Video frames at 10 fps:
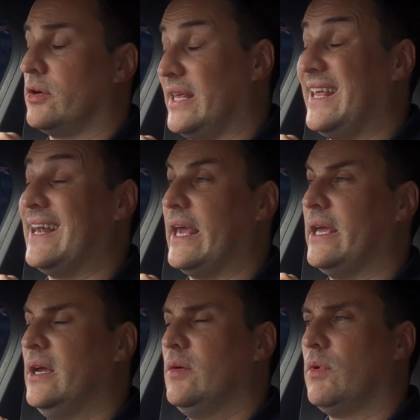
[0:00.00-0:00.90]
or the inlay,
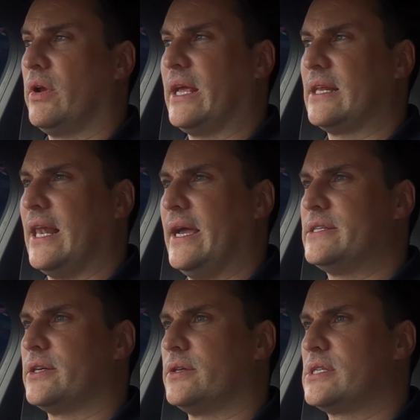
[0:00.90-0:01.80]
we're going to get the
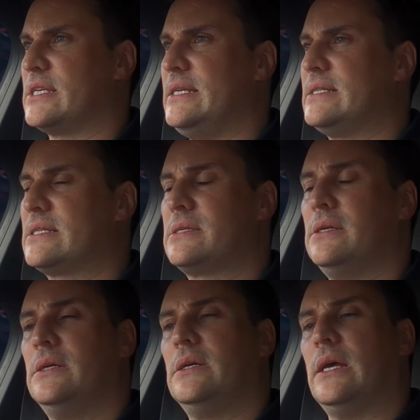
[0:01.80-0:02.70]
lighter seats
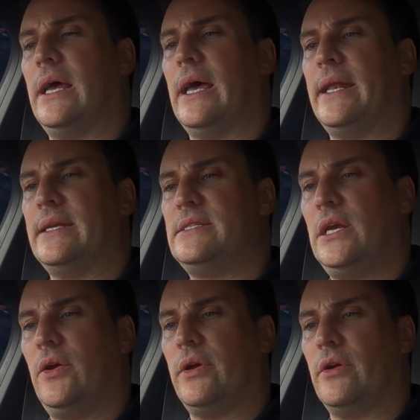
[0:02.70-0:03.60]
and
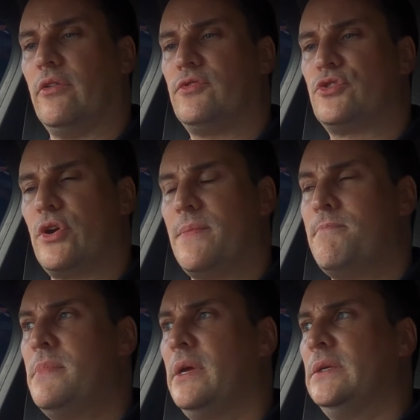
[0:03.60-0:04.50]
interior
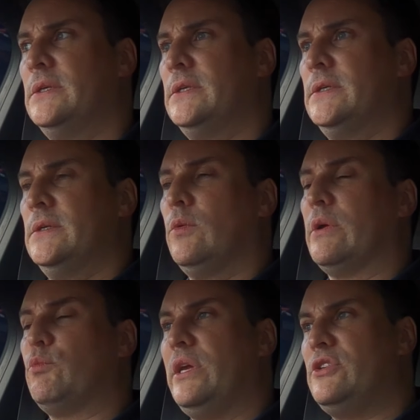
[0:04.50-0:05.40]
trim.
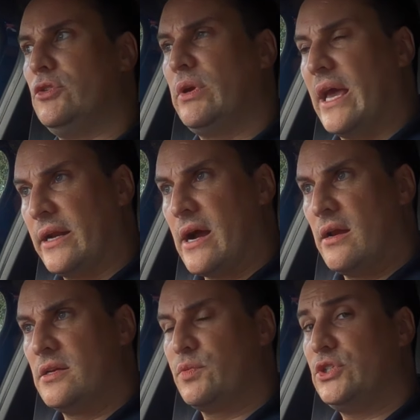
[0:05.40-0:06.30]
What we do get in
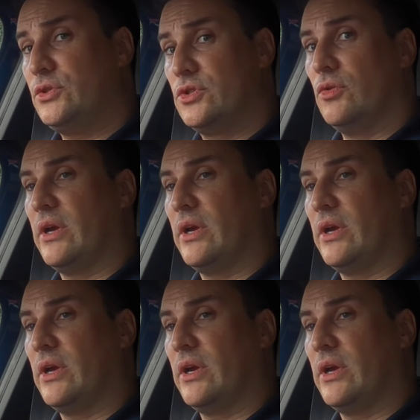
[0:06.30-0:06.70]
Ireland, which you don't